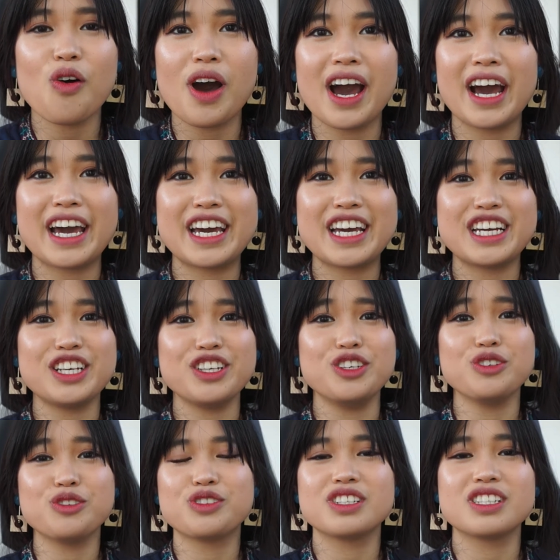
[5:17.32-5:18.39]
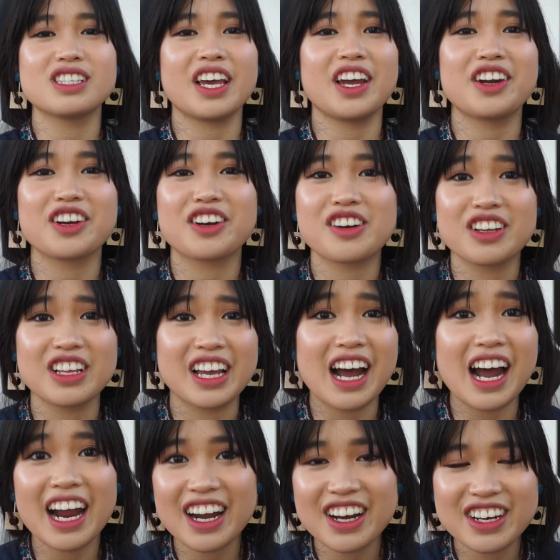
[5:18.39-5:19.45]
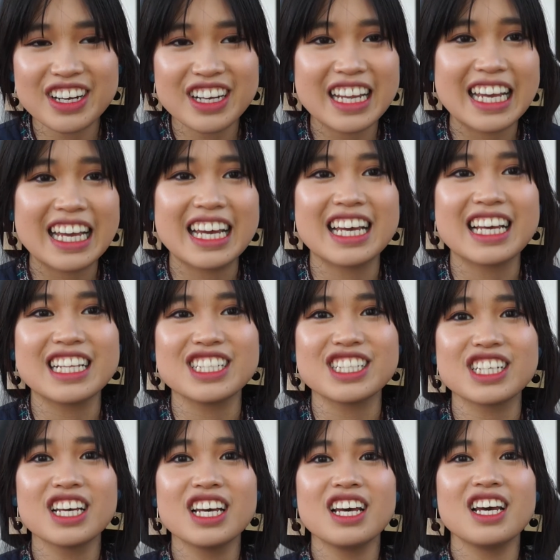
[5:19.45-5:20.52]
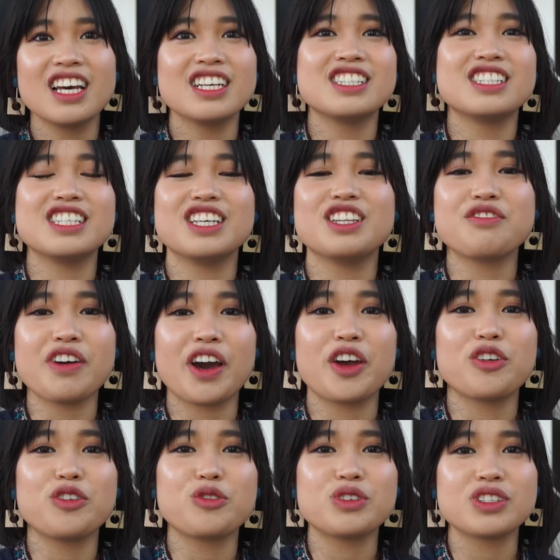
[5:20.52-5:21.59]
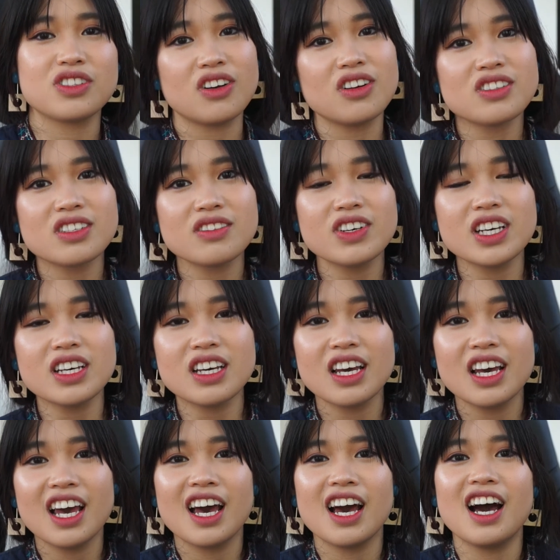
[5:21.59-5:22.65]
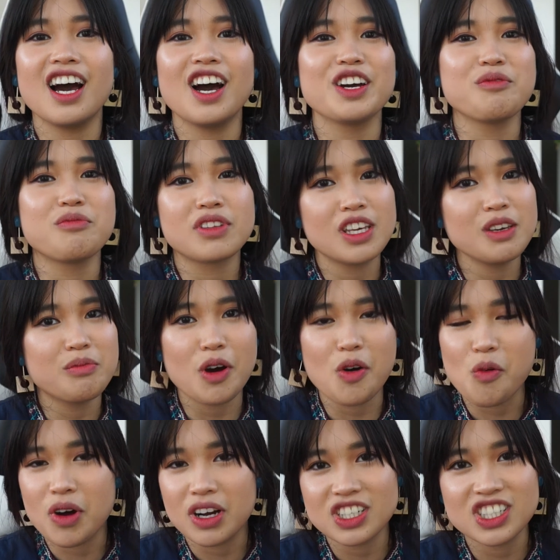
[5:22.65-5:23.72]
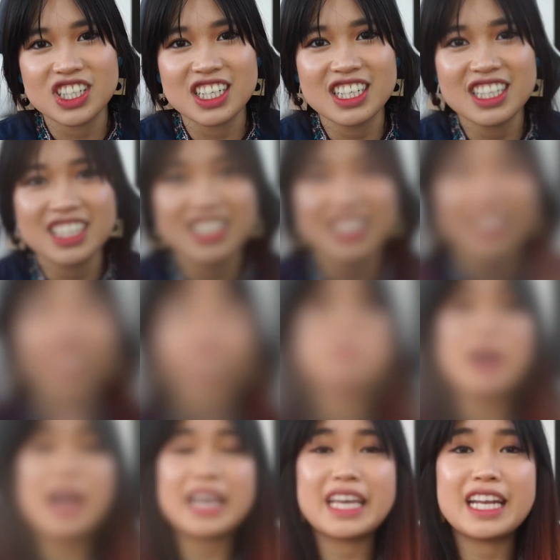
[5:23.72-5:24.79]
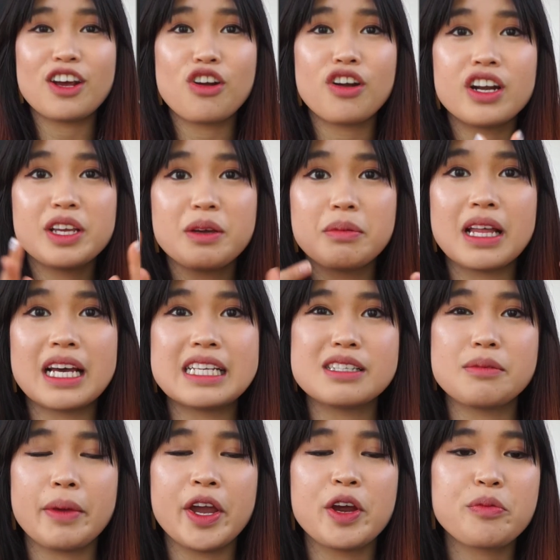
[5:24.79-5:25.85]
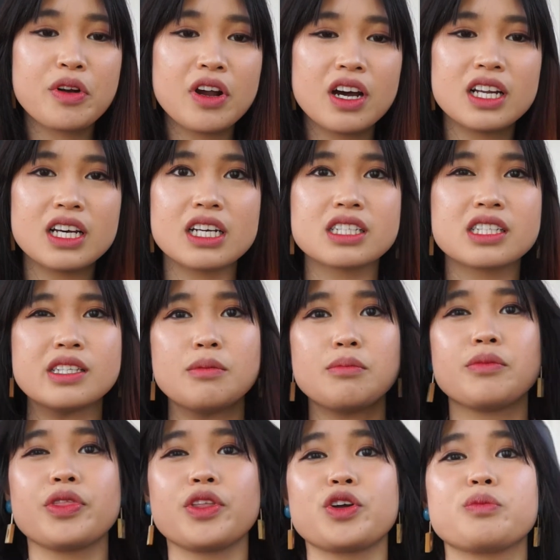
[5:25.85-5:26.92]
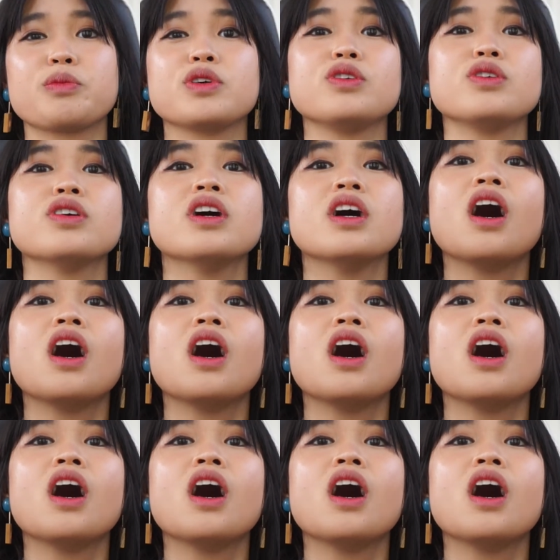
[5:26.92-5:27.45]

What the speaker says: I use this hair curling iron and see the final result of it, keep on watching. So I'm back and I already applied some hair product, some thermal